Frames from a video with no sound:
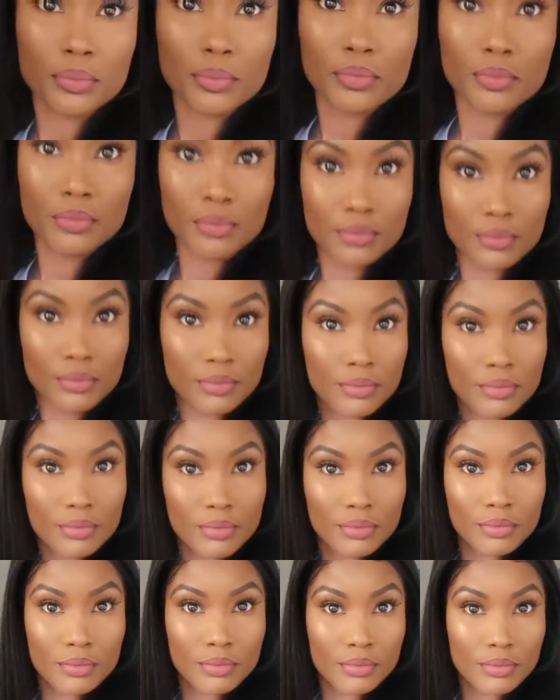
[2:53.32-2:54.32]

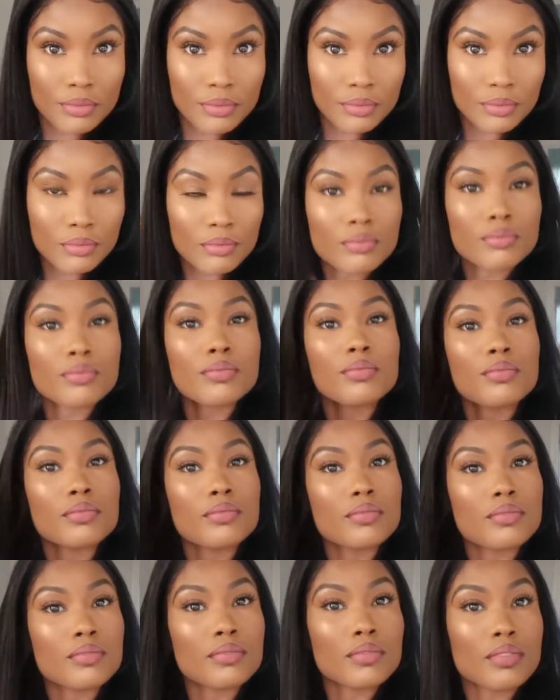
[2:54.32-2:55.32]

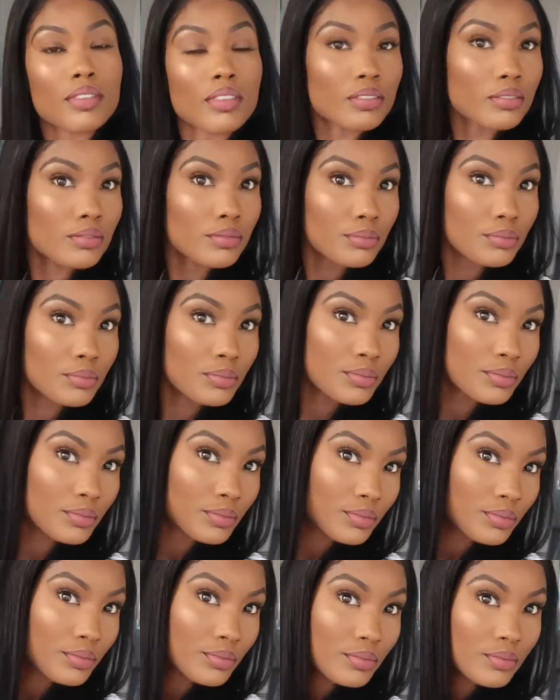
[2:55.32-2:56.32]

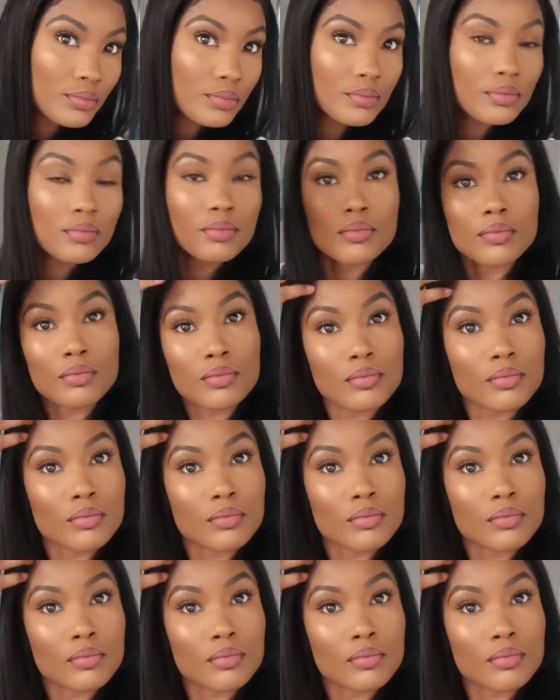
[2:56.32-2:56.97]
[no speech]